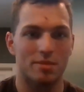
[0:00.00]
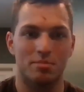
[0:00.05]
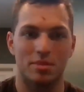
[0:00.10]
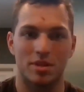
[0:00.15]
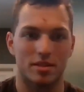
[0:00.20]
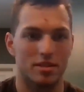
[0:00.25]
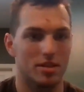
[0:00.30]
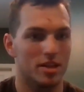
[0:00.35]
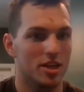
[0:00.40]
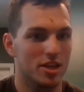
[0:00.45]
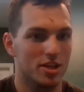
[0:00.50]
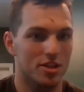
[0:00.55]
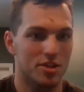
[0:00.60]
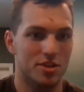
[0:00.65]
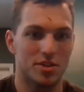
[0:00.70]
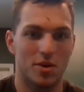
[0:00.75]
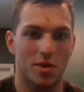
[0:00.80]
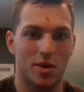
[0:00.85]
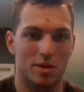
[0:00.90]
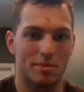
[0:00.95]
but
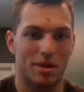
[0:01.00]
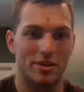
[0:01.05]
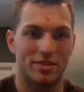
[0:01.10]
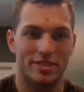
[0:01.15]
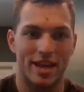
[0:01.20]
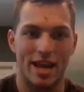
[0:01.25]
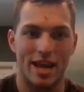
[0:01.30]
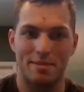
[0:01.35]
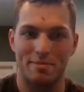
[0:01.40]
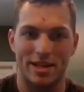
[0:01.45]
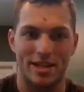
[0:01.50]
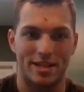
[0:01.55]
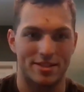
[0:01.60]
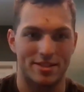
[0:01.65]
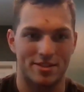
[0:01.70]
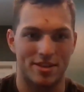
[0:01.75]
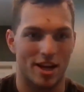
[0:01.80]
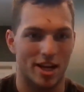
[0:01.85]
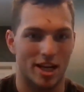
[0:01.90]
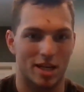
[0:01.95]
in about 10 minutes, you're not